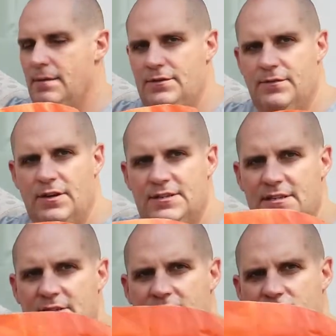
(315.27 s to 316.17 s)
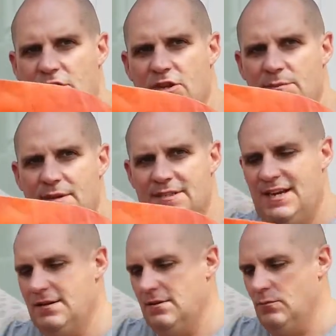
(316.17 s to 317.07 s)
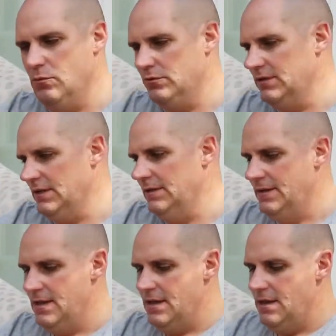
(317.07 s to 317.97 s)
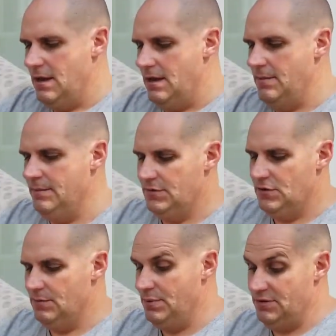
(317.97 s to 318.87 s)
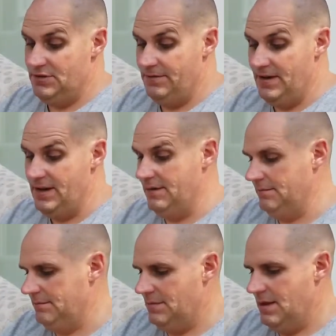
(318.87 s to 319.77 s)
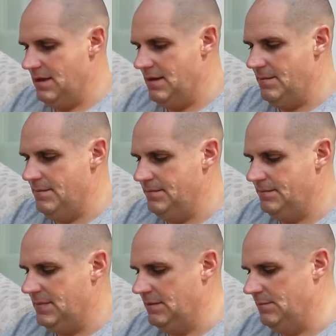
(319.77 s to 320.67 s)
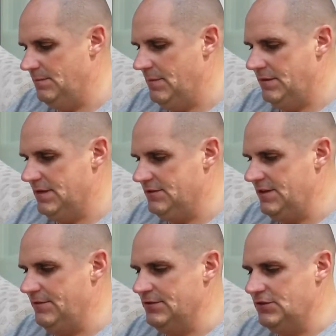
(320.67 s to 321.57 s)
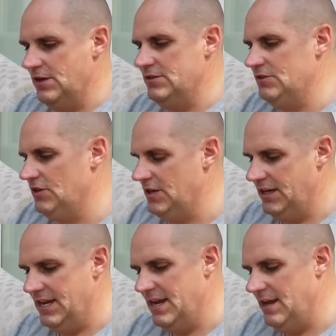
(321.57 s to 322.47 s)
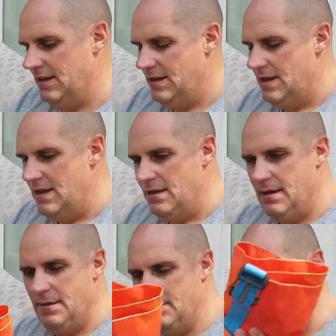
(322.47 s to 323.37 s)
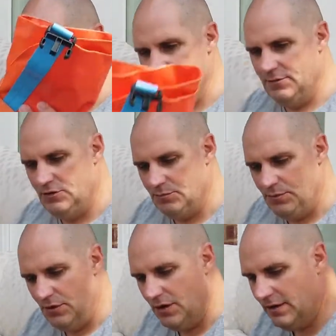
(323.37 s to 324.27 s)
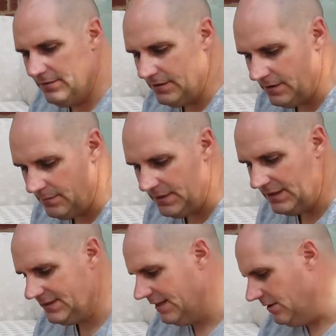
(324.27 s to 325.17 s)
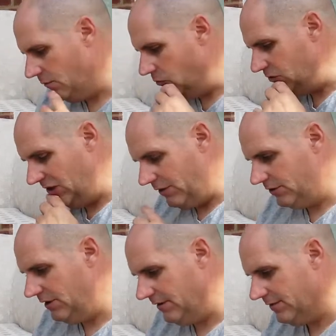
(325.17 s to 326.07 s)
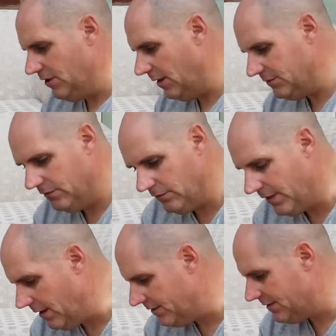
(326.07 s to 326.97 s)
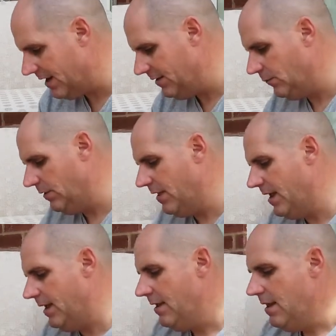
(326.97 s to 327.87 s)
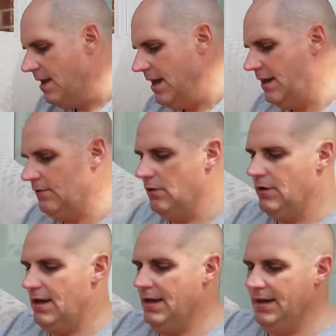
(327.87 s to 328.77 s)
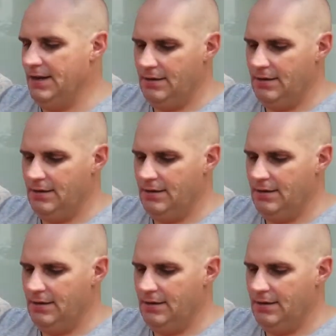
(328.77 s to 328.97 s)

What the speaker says: devices so you can be seen in the water. You can put stuff in it, and there's different sizes you can get. These are just purely for being seen in the water. And I've got 2 different types. I've got that standard one there, and I've got a